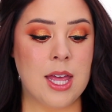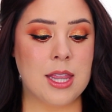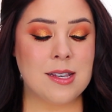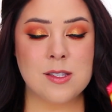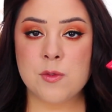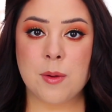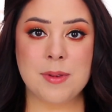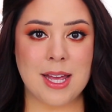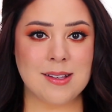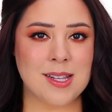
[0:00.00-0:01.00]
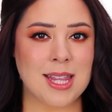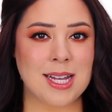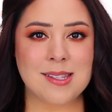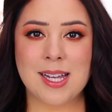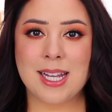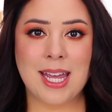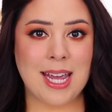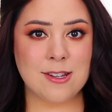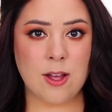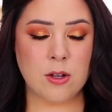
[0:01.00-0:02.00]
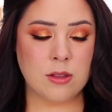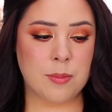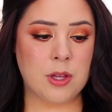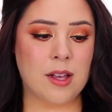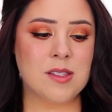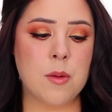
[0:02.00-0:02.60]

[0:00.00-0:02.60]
This is from NYX. I think it's like an $8 lip gloss.